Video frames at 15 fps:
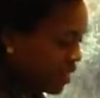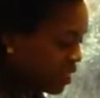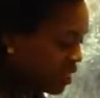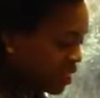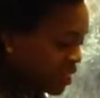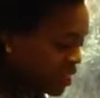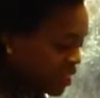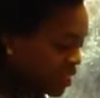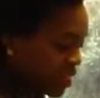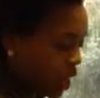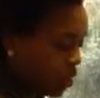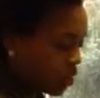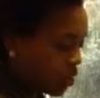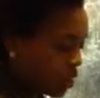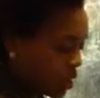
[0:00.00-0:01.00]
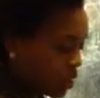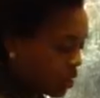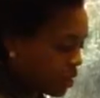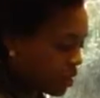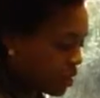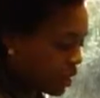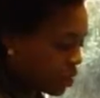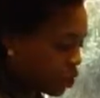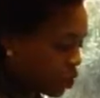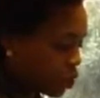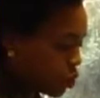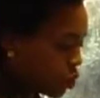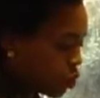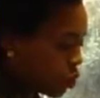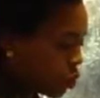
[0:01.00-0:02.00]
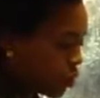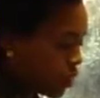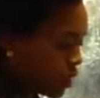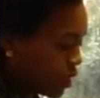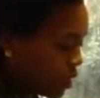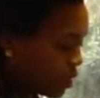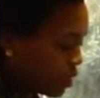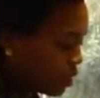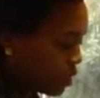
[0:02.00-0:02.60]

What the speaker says: it just tells such a story.